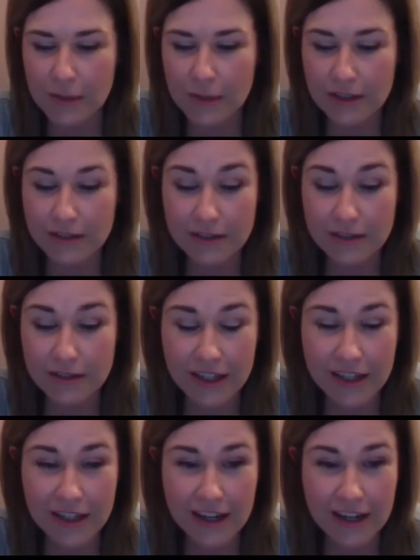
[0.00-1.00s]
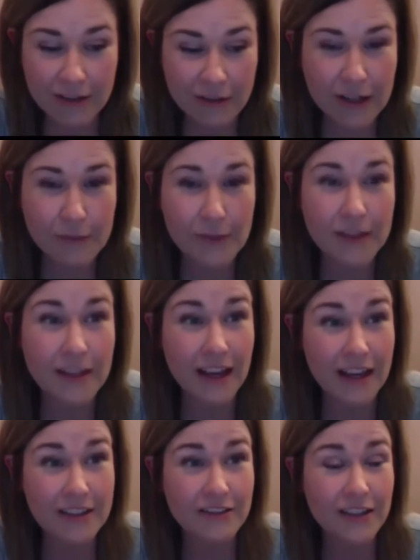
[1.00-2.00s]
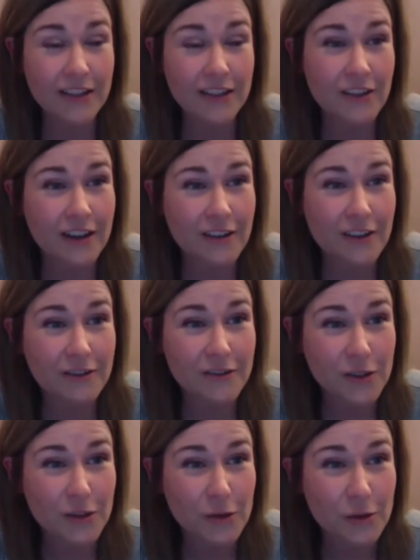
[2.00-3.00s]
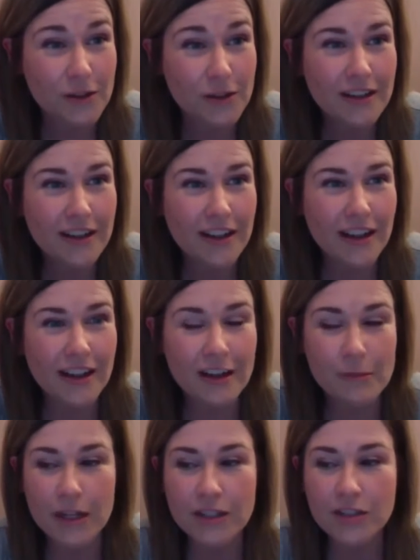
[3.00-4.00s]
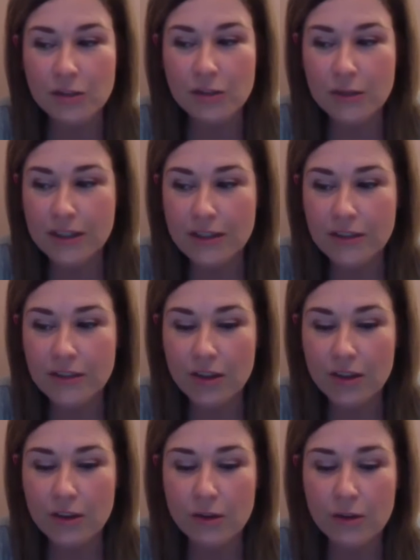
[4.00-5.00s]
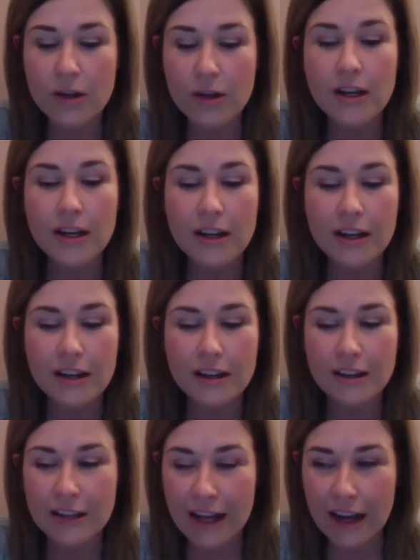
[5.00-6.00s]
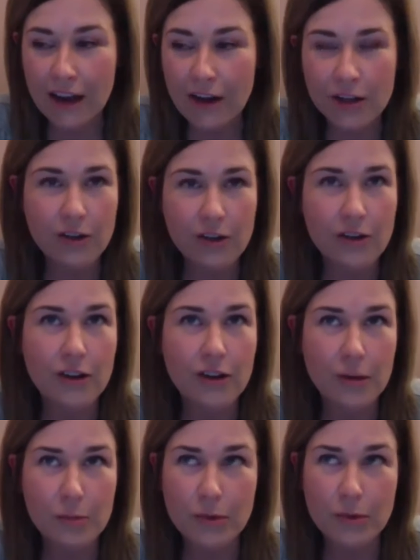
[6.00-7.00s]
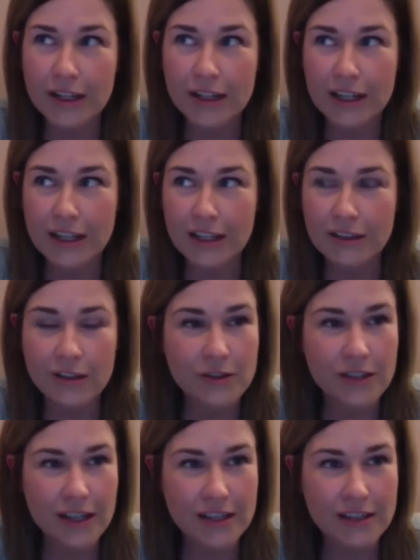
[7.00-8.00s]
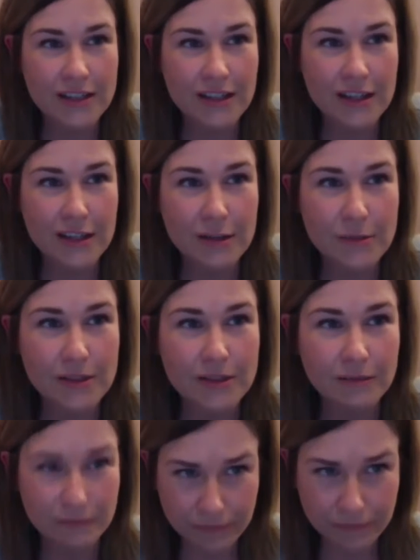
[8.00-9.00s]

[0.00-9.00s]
Instead, I recommend they activate their NRF2. And by doing so, now you're upregulating those enzymes,